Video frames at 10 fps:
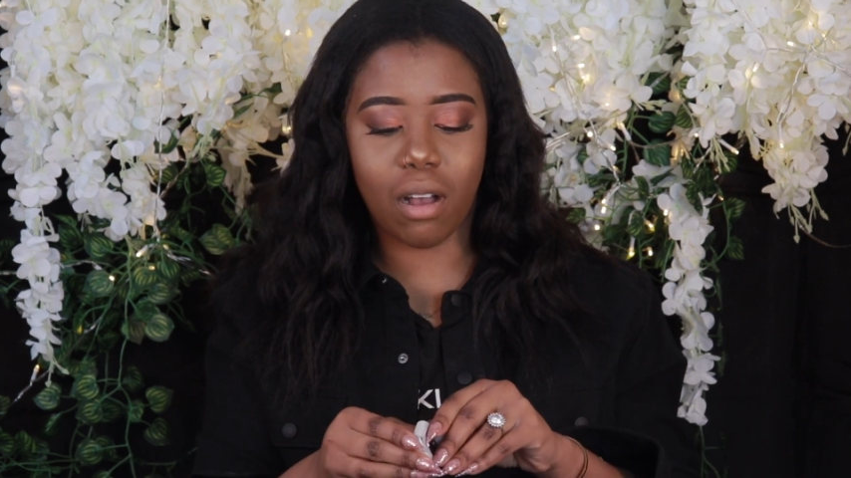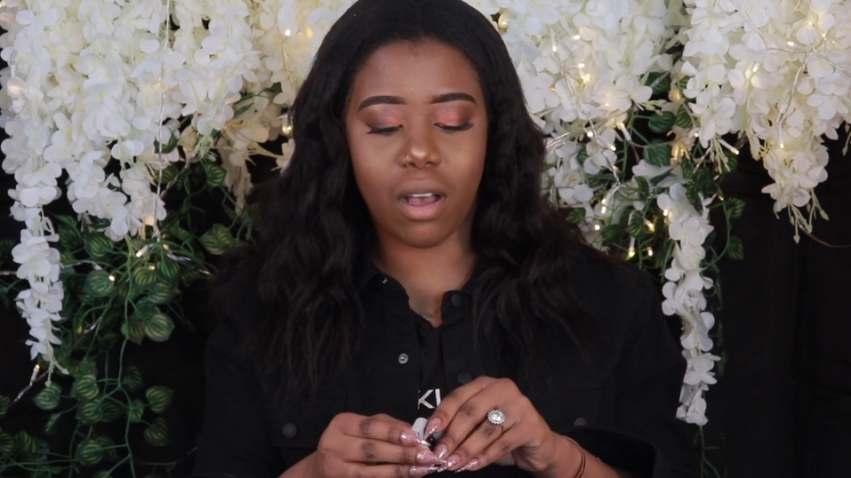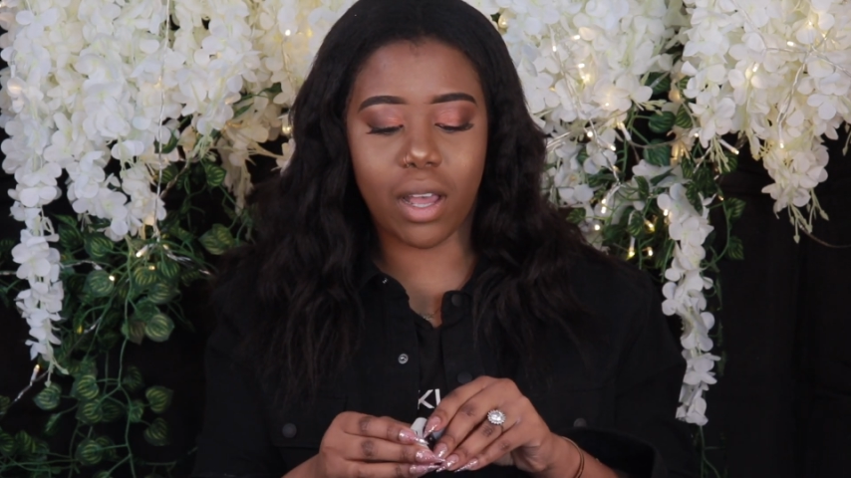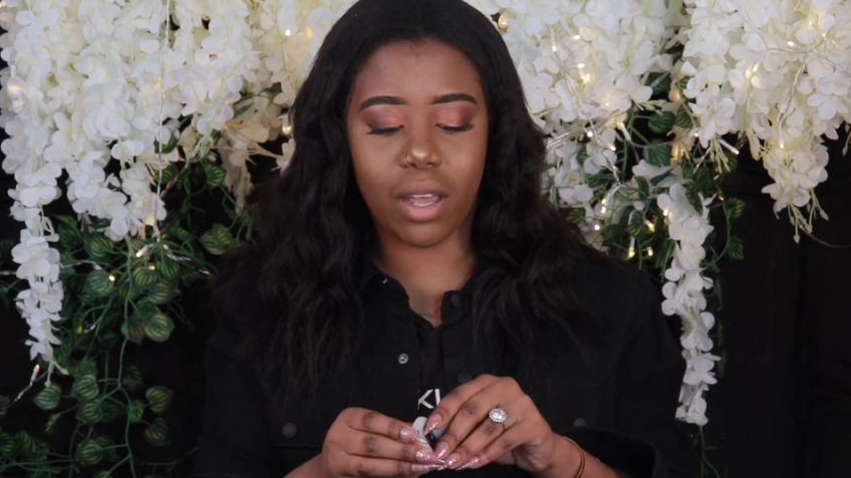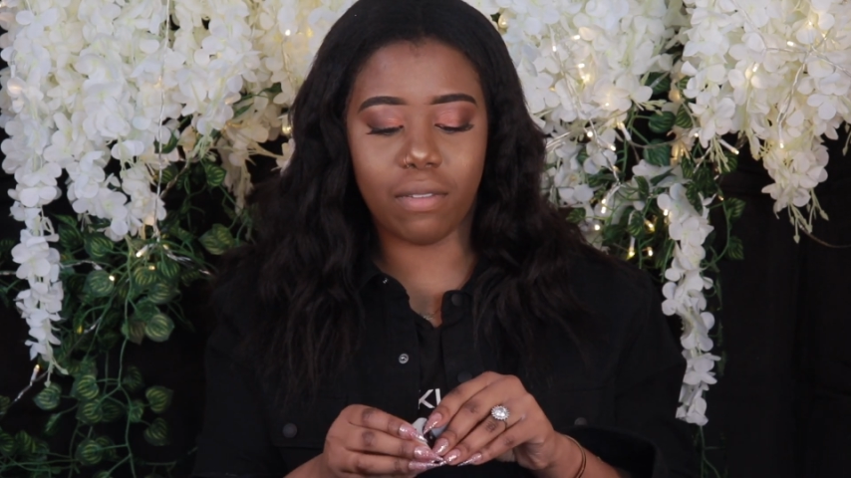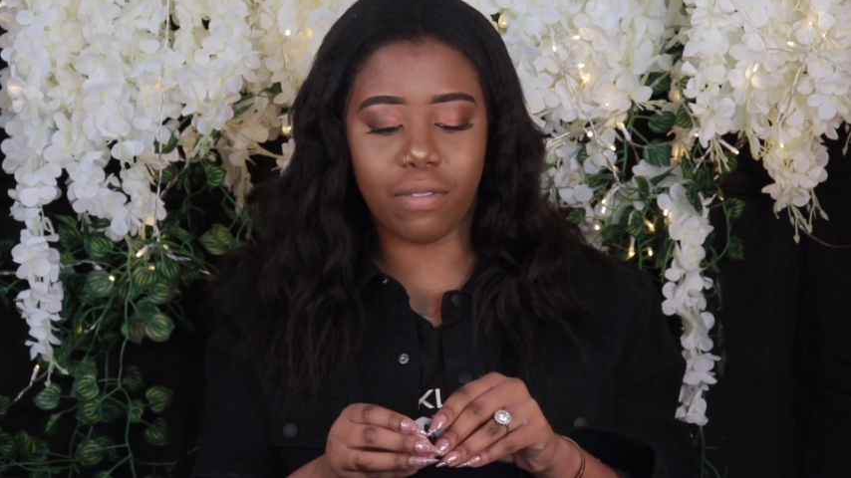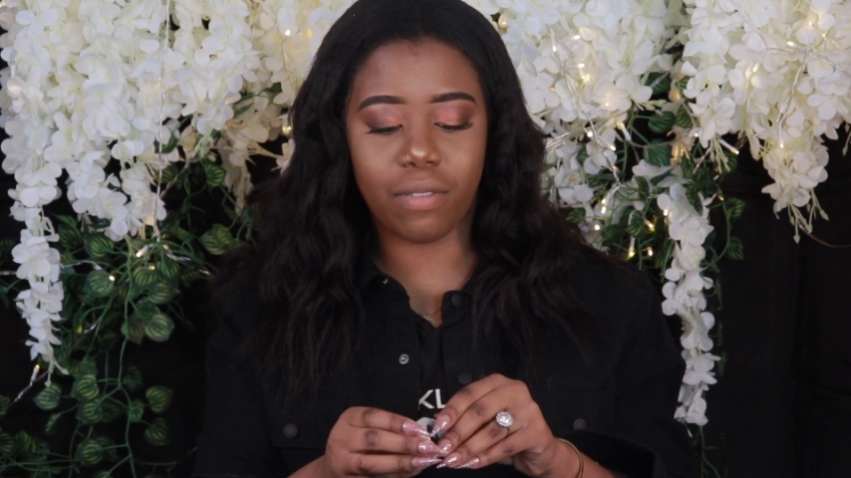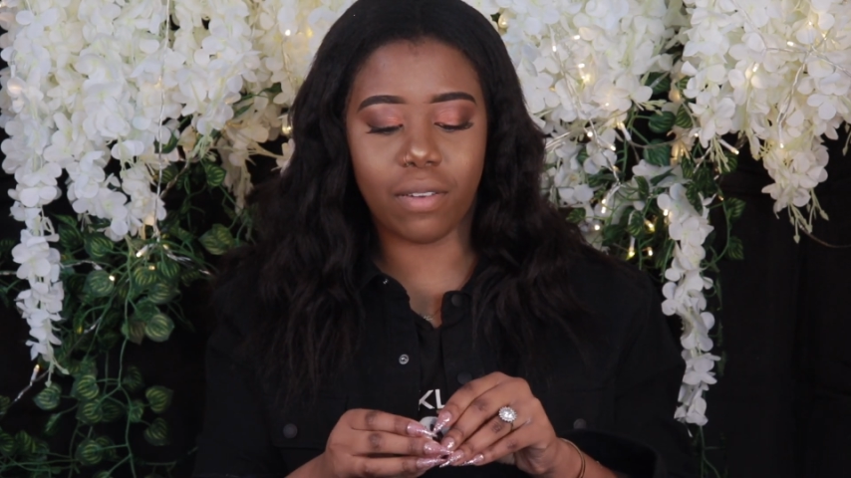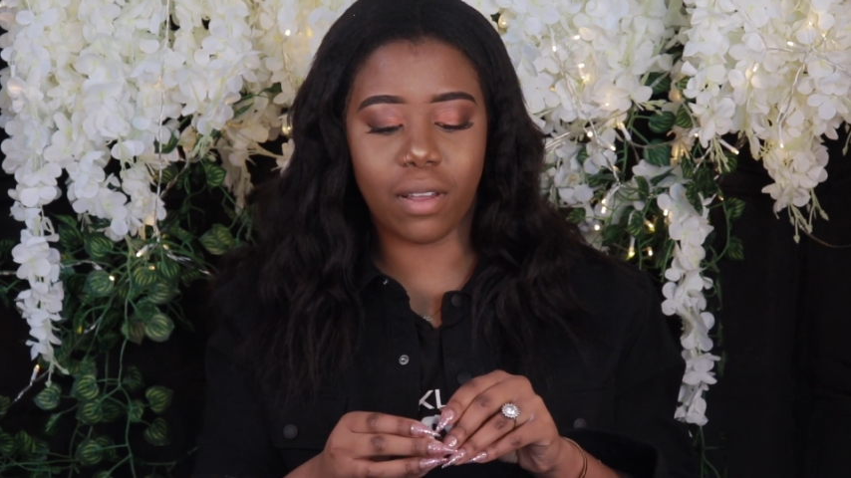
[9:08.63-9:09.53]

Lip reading: off